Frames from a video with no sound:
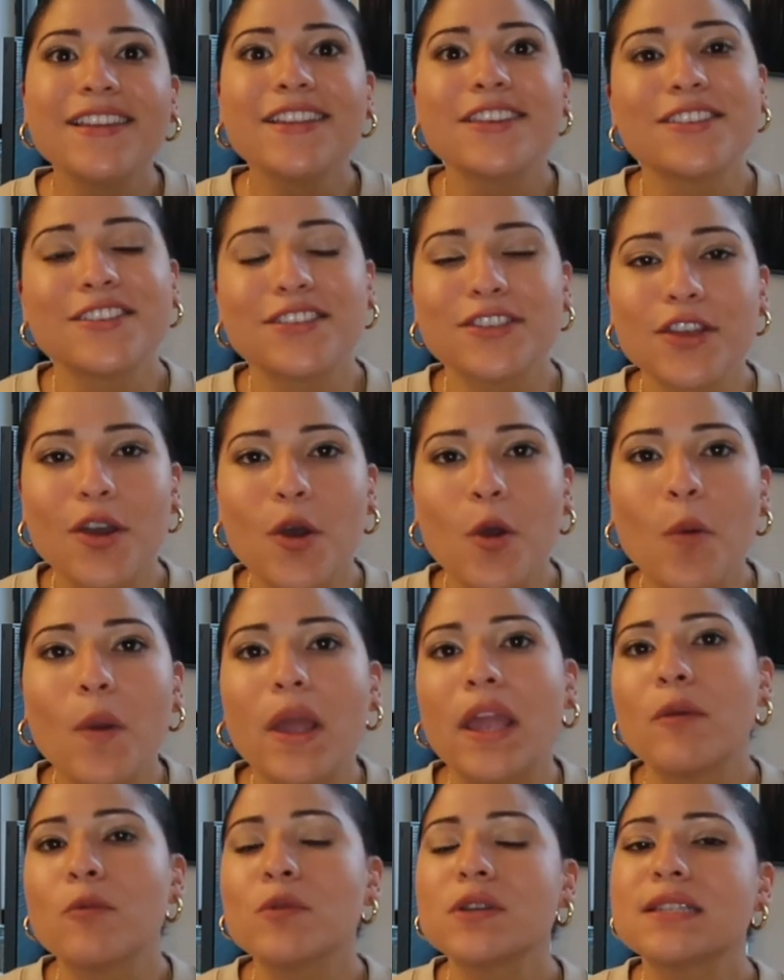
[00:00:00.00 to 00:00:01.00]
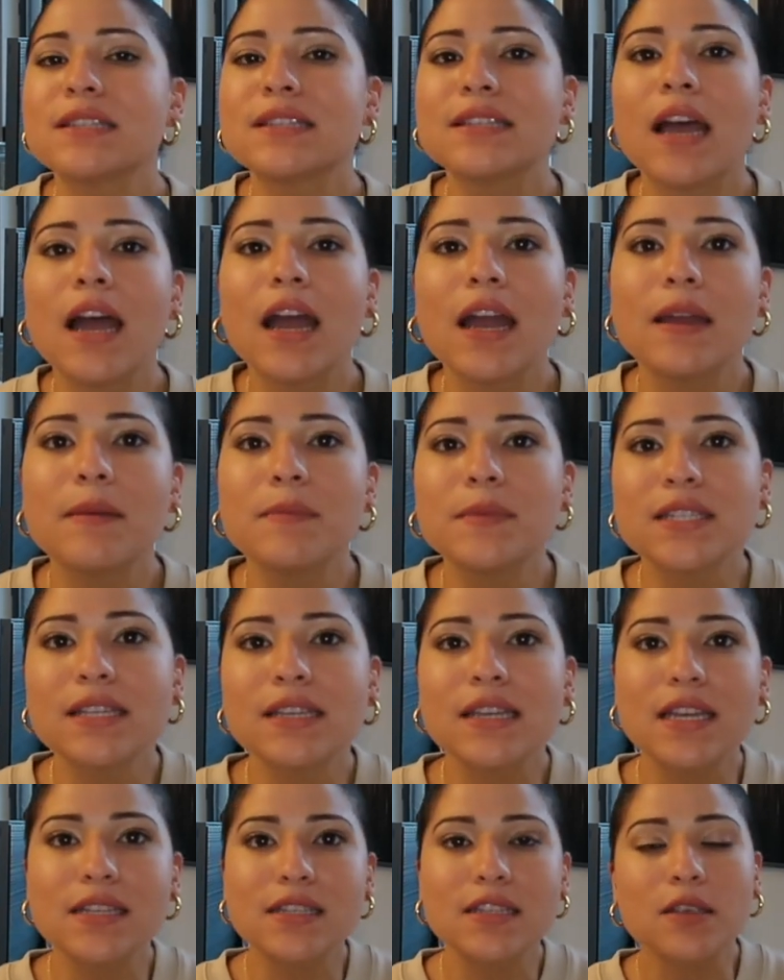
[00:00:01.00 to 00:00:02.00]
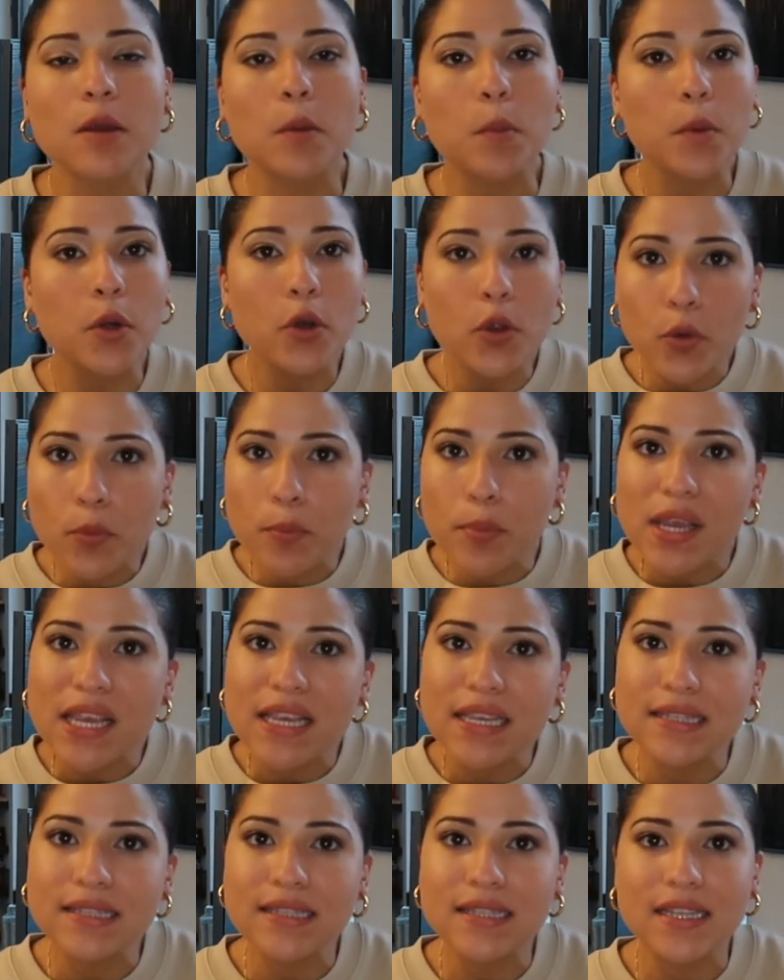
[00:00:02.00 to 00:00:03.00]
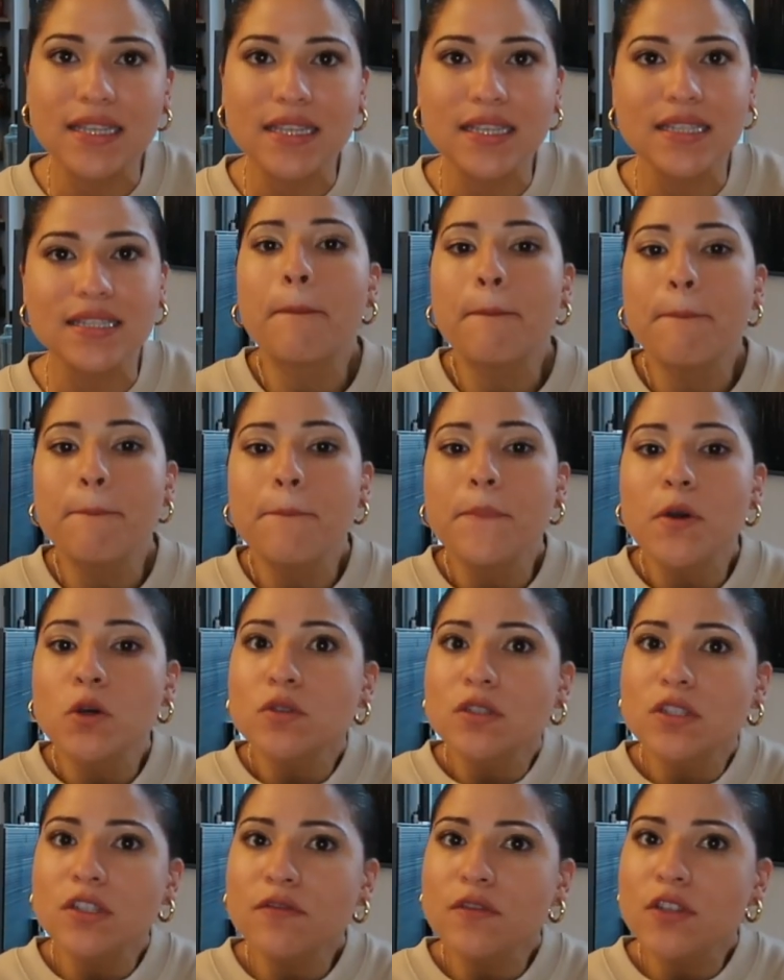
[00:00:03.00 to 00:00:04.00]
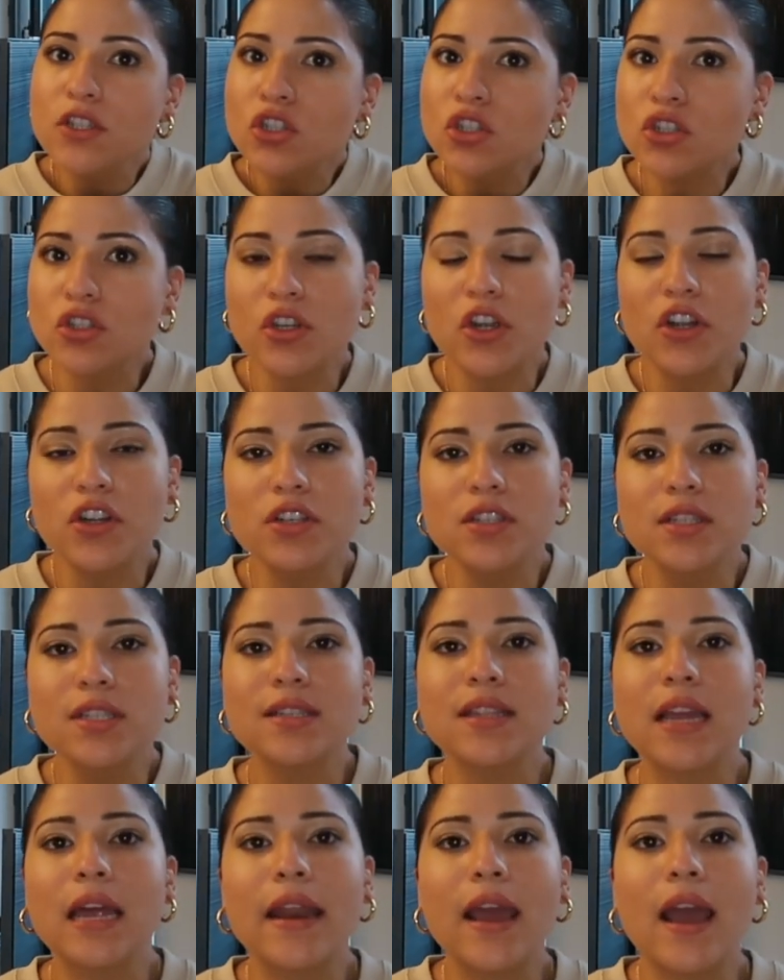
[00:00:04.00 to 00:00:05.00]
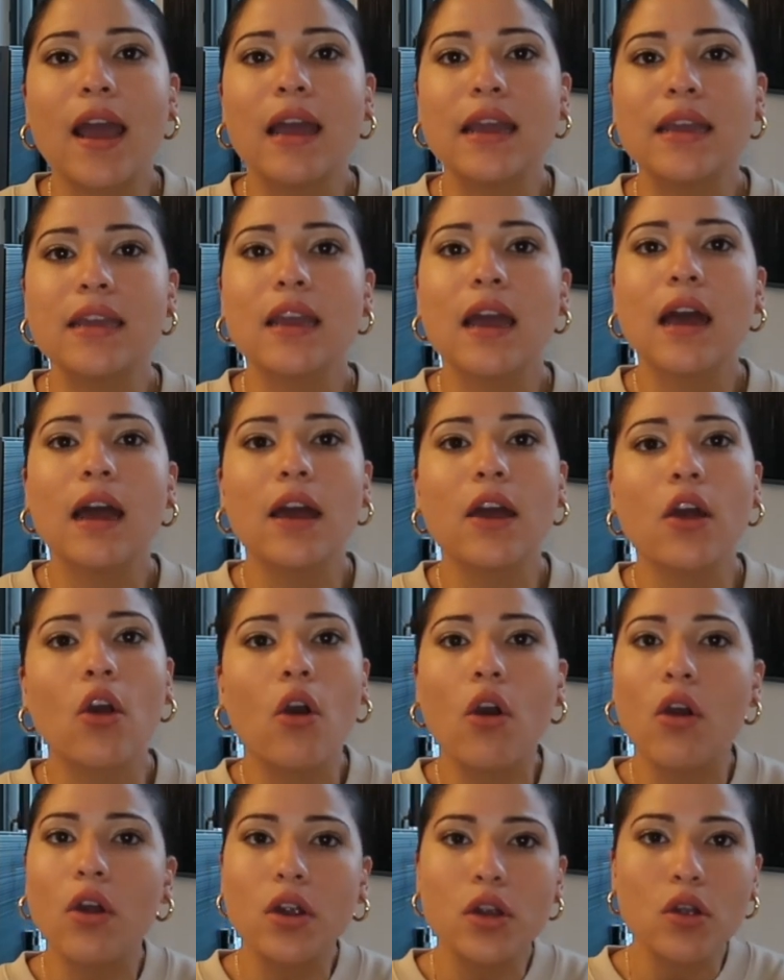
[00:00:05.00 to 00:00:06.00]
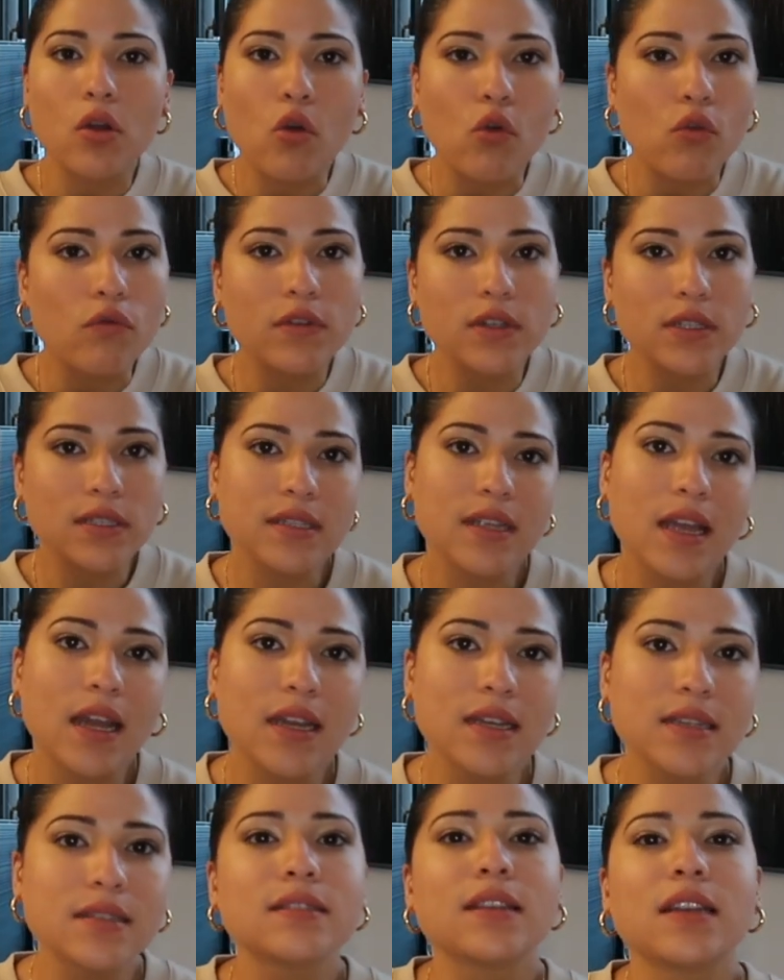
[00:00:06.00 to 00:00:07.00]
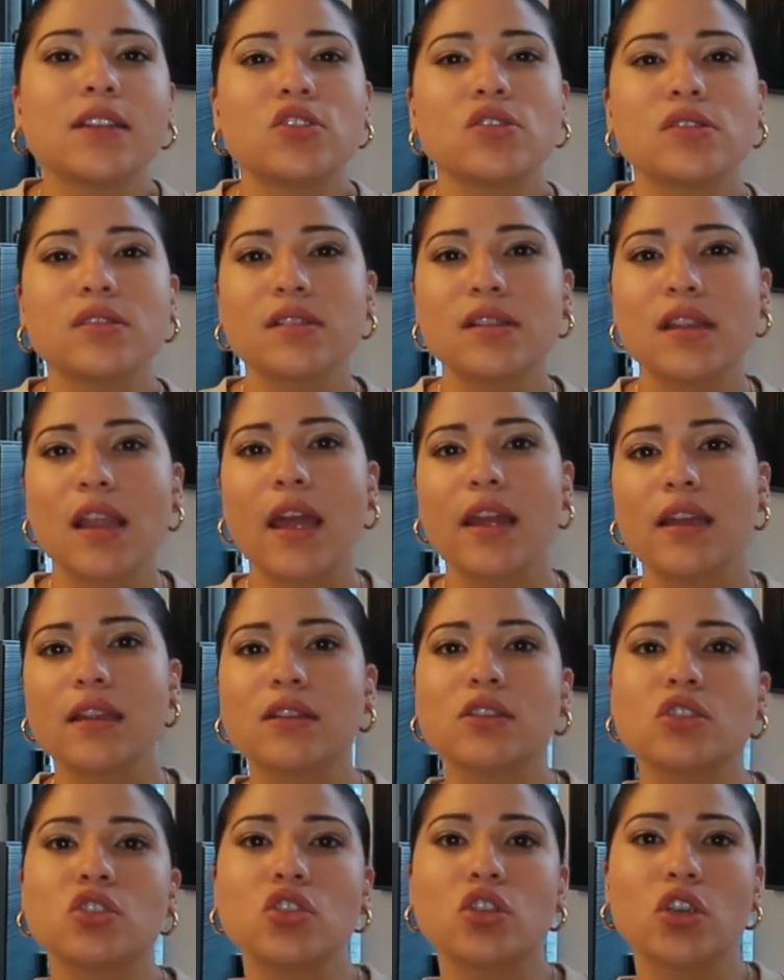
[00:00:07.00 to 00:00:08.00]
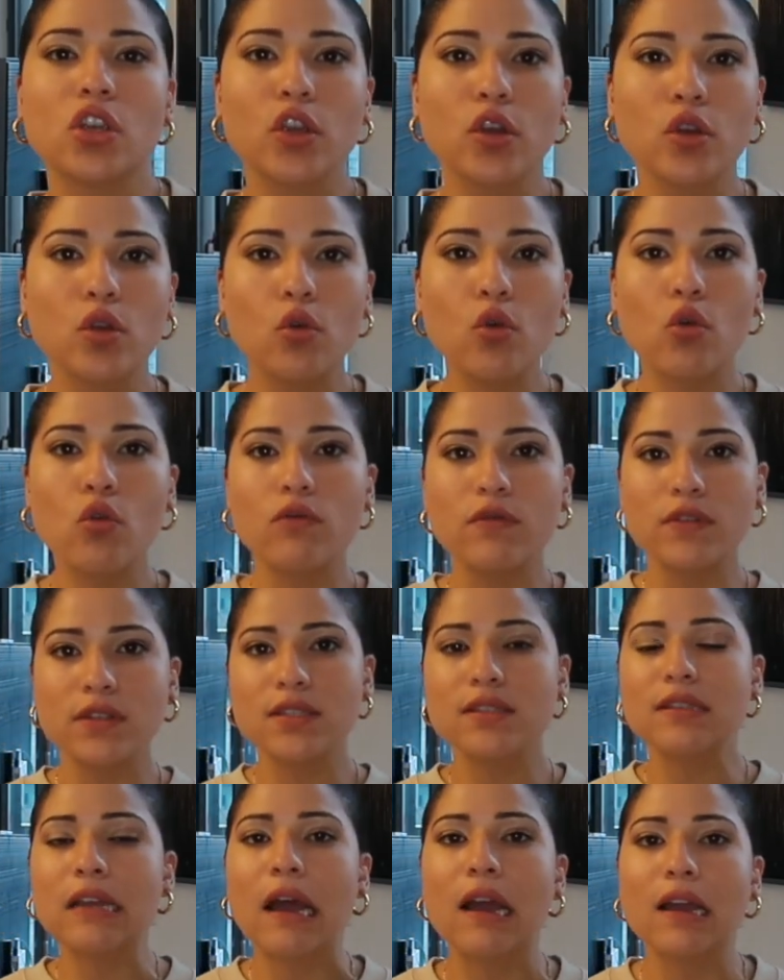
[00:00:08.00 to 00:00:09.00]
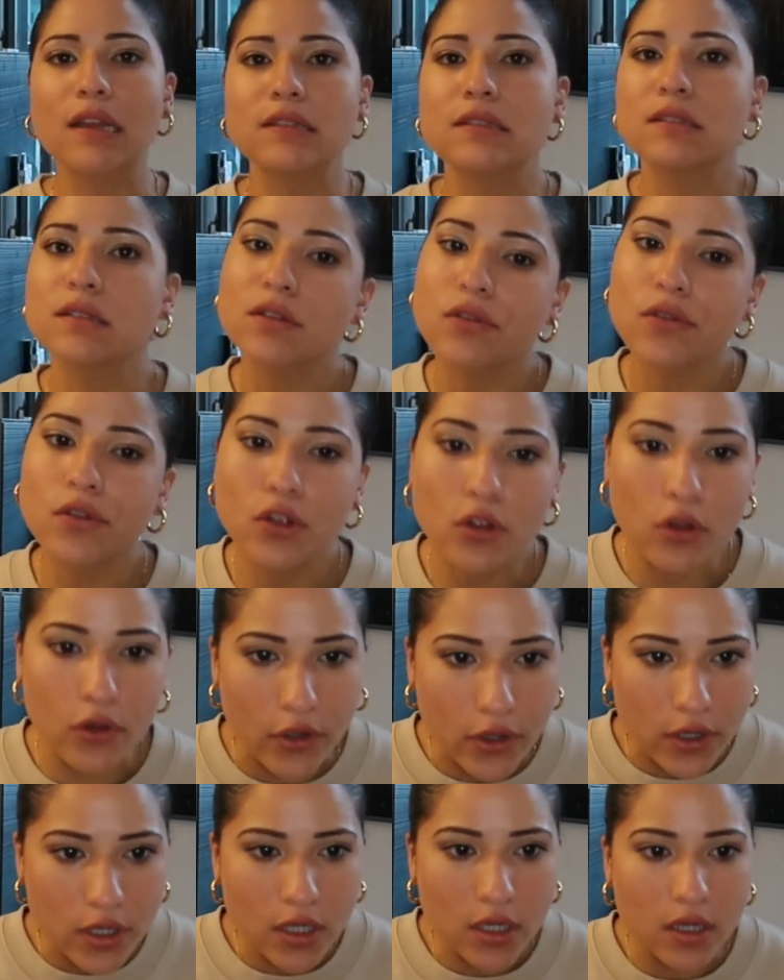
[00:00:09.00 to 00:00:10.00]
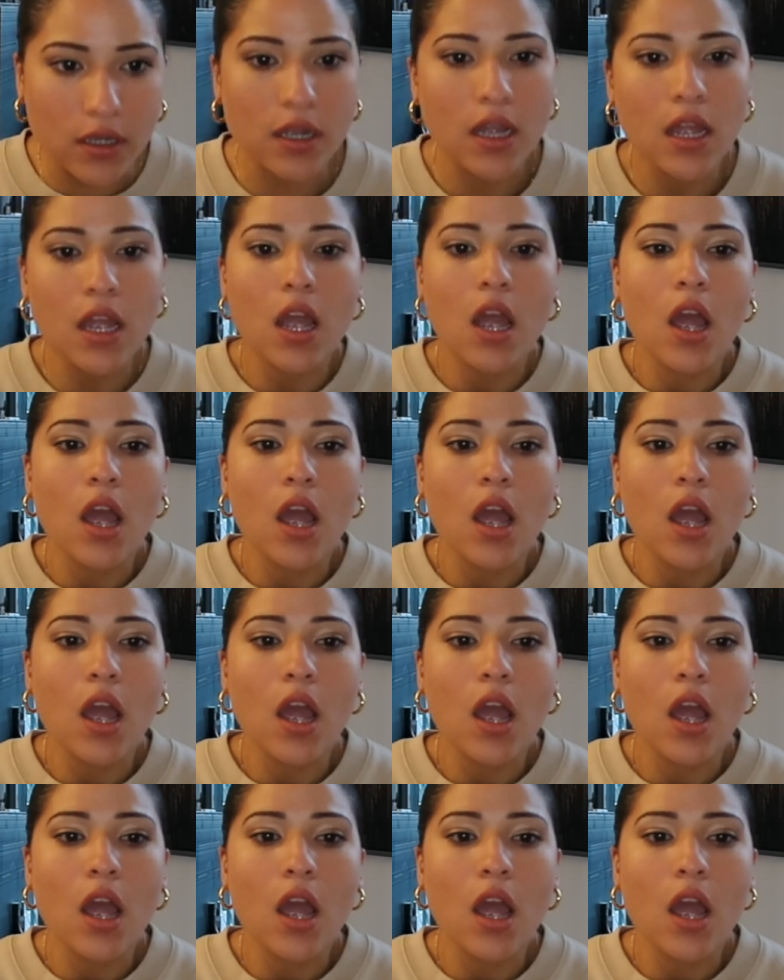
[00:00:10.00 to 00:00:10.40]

So it was time to get some new pieces. Most of the shirts that I got are oversized. I just like the chill oversized look.